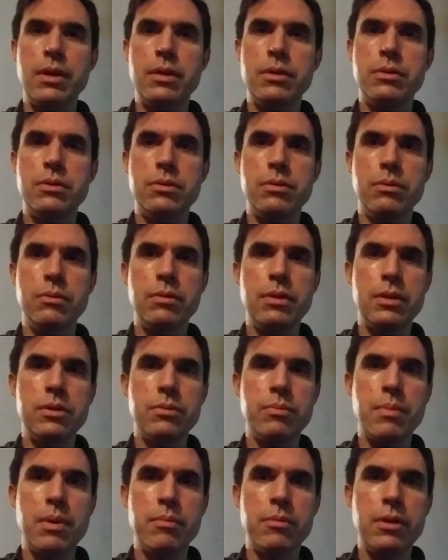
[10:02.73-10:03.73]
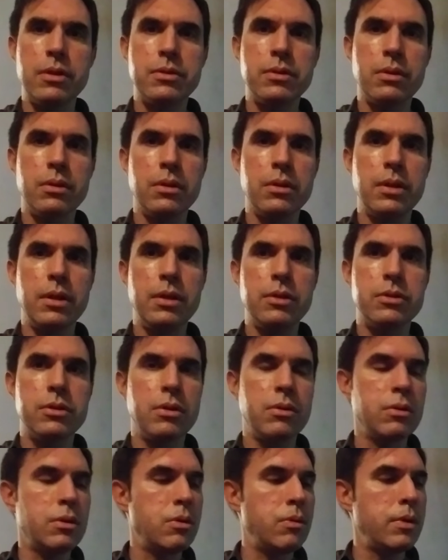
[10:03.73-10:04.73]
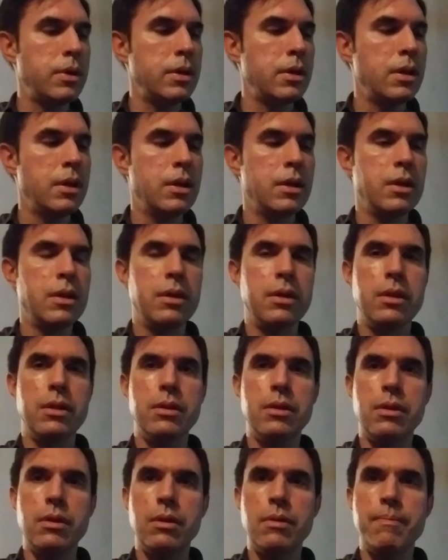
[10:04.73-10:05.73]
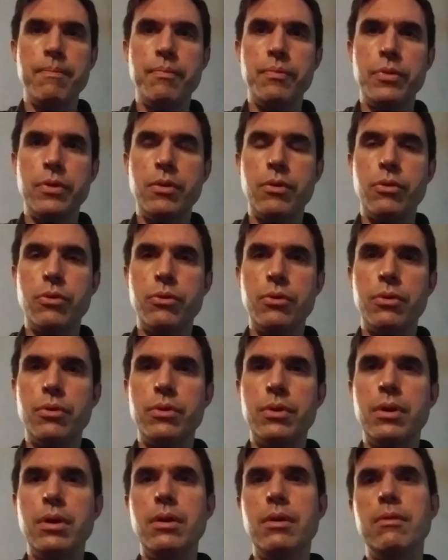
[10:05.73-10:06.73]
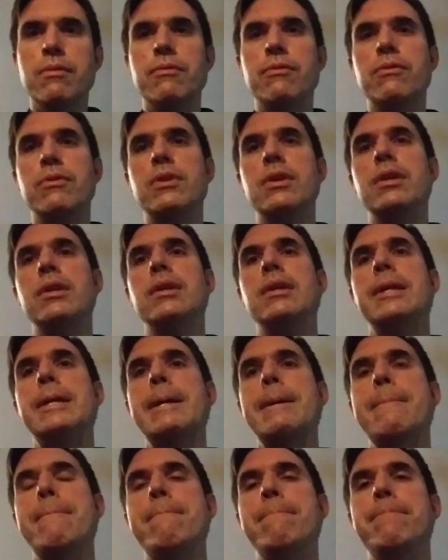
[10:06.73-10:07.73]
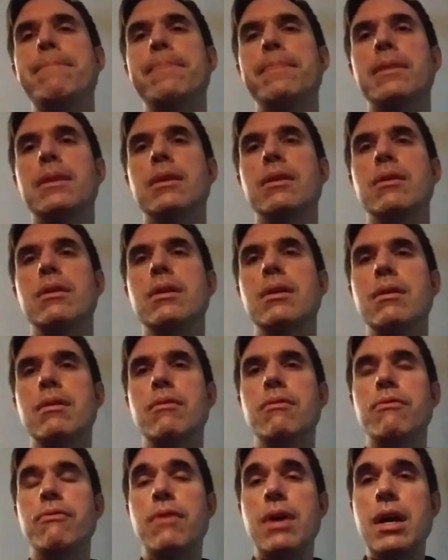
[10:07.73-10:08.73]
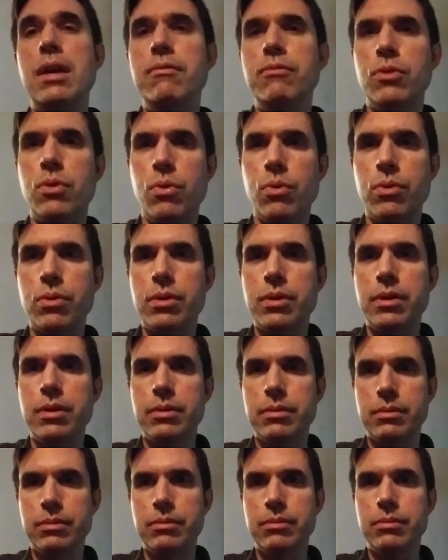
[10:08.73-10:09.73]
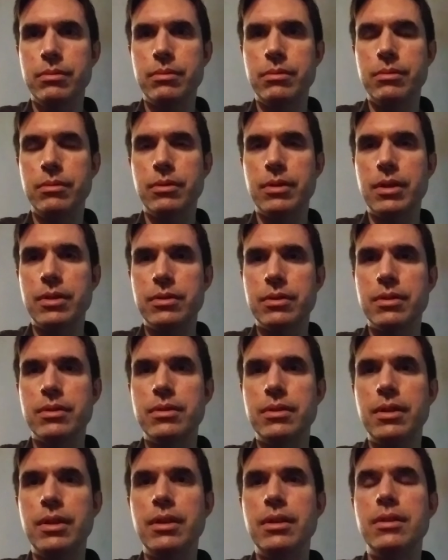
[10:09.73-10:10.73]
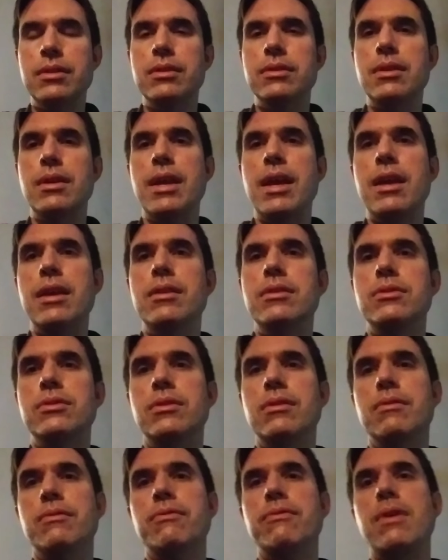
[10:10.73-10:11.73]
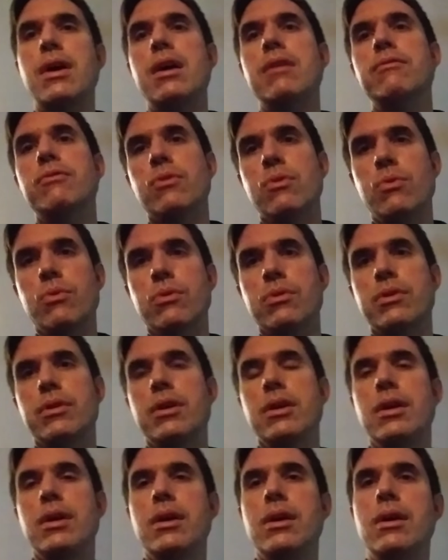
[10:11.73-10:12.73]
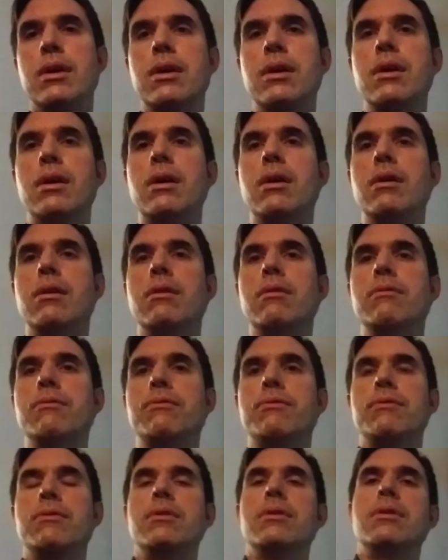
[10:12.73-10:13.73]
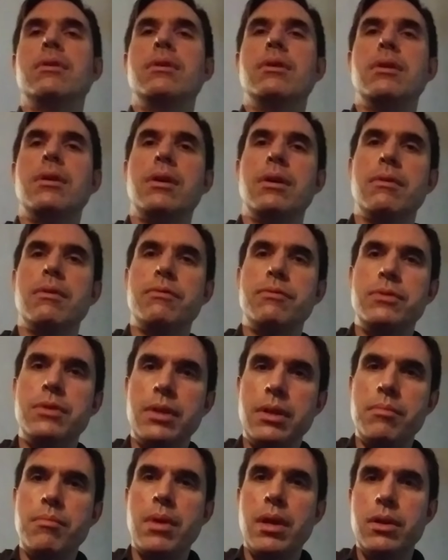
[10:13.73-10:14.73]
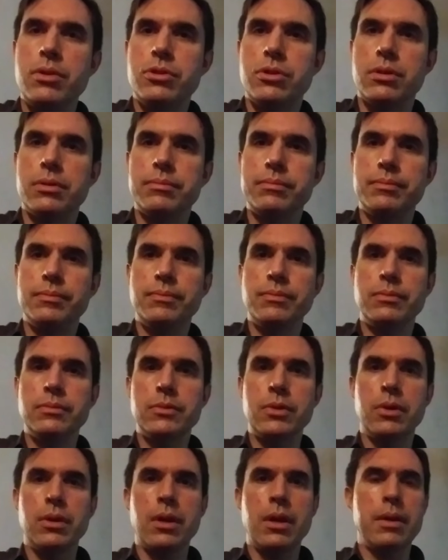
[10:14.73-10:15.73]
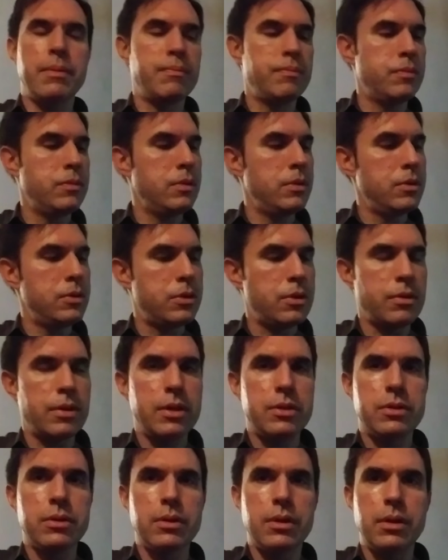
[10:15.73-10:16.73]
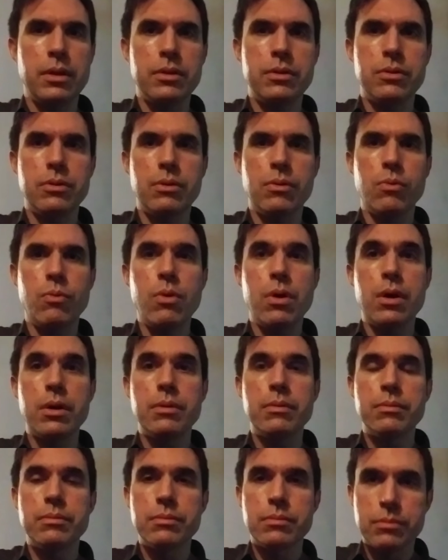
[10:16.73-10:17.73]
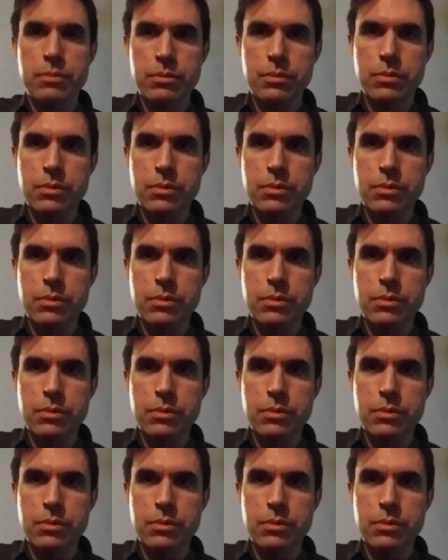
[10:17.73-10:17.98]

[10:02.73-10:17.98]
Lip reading: that to remember that's a leading tone going the 3rd of the 5 chord, because A is the 5 chord of D major. Okay, so that's leading to the 1.